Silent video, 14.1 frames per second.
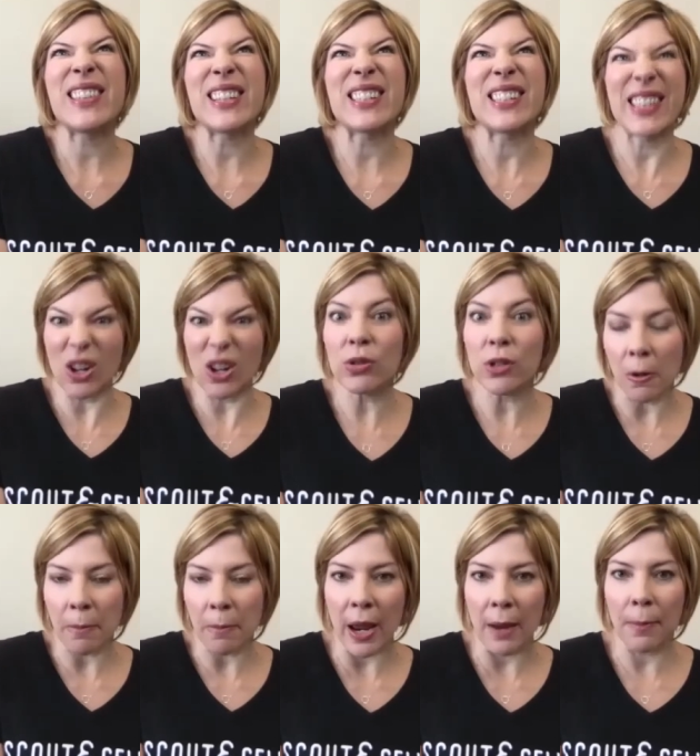the skills
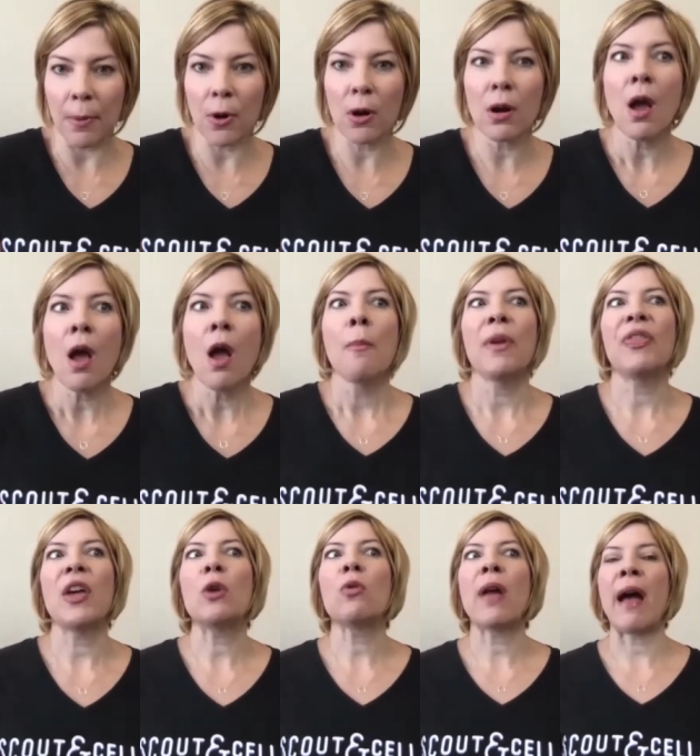on paper but
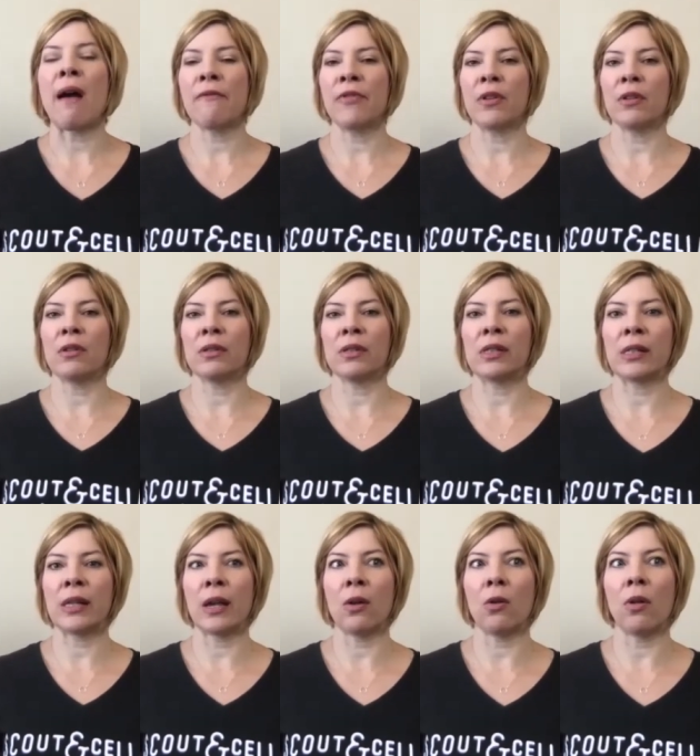they don't have the
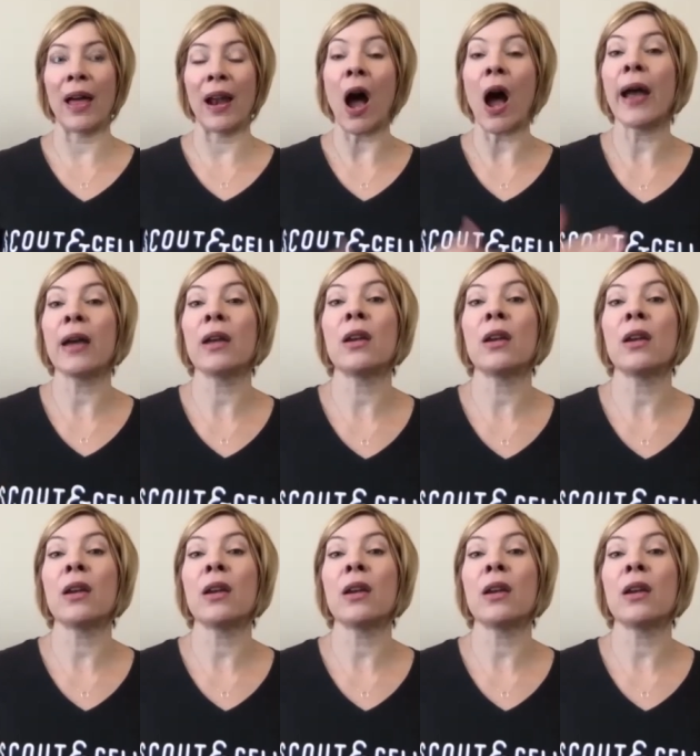skill at high enough